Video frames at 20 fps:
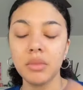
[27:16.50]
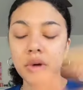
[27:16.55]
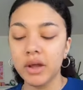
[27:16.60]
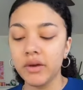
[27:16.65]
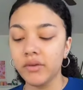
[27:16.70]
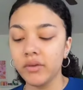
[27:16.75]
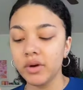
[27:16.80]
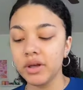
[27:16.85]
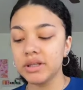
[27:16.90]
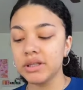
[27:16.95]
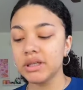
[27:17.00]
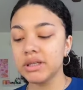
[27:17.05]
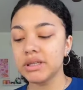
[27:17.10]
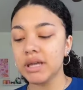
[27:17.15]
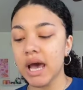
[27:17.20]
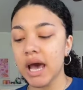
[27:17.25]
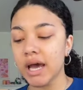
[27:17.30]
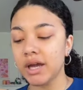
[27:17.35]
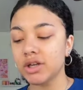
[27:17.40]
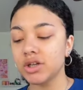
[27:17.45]
My voice
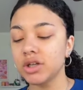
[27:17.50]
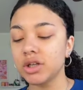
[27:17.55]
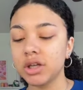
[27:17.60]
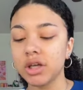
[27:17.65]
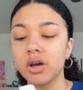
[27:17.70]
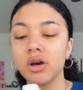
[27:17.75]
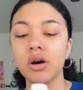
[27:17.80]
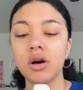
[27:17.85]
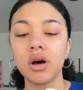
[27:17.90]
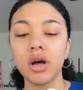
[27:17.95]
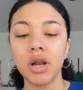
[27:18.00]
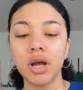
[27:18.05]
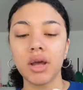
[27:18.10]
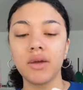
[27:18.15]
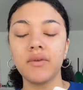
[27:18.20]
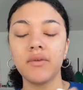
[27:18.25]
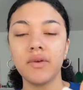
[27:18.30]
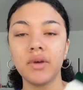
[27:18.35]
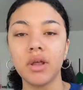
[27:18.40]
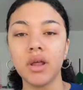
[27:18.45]
is actually gone.
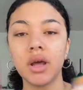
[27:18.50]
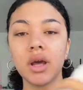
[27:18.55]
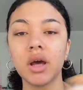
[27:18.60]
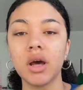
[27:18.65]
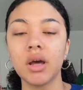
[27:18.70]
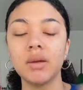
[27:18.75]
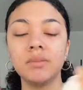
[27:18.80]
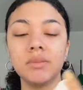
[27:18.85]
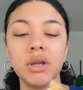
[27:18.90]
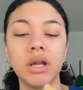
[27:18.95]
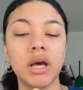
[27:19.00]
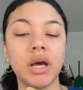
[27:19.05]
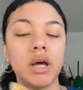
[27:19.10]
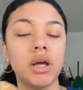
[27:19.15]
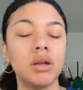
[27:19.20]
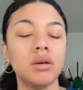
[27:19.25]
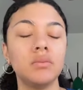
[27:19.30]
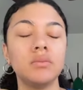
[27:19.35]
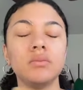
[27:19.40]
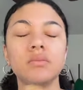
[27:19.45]
I feel like I'm
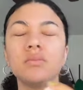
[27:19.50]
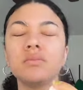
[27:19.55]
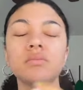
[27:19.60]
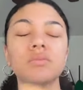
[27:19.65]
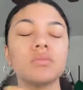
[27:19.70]
dead.